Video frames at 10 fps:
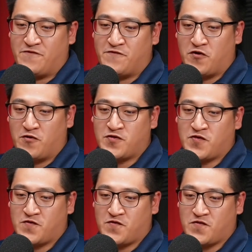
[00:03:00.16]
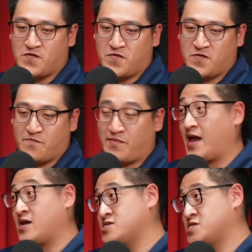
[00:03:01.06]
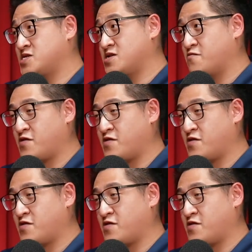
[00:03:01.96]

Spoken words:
you go to banks